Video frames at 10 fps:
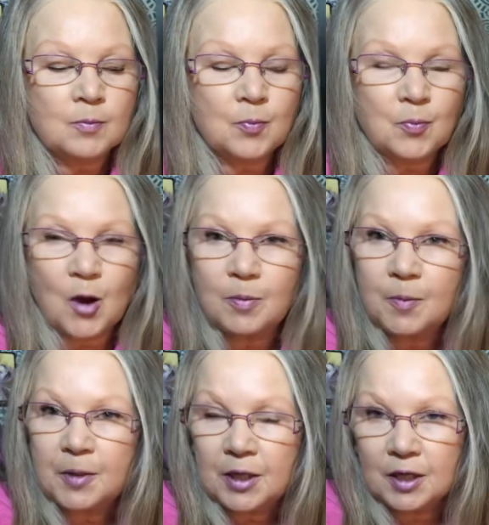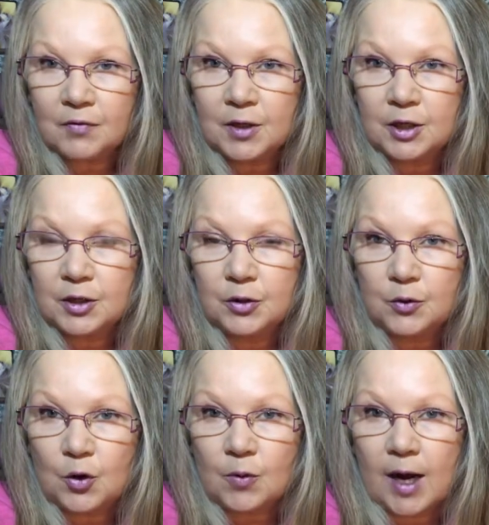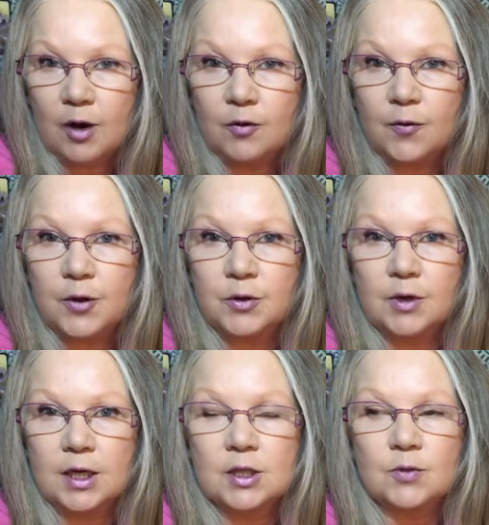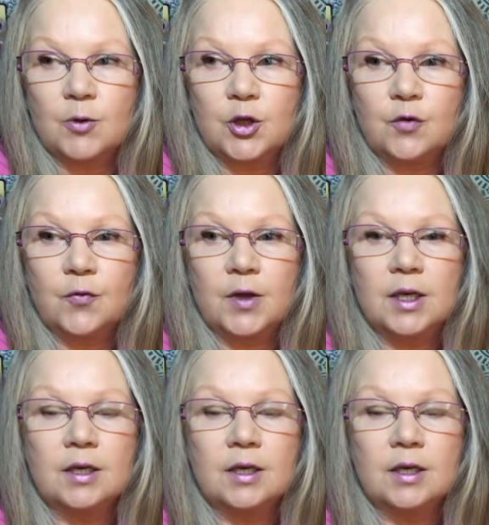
probably even a new crowd for you guys where you fit in